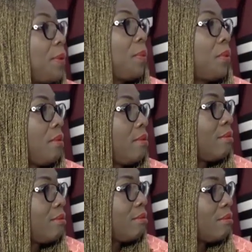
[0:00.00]
people,
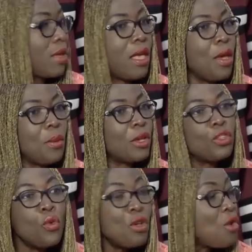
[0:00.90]

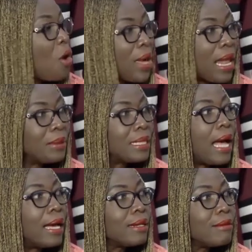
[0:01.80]
because you won't know when I'm
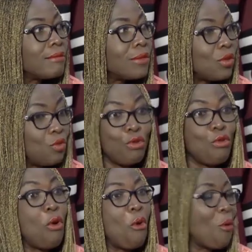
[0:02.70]
sad. You
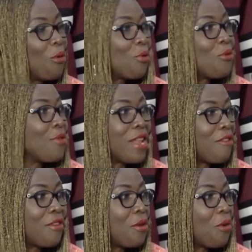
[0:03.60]
won't know. You would
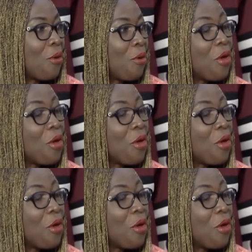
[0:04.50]
never know.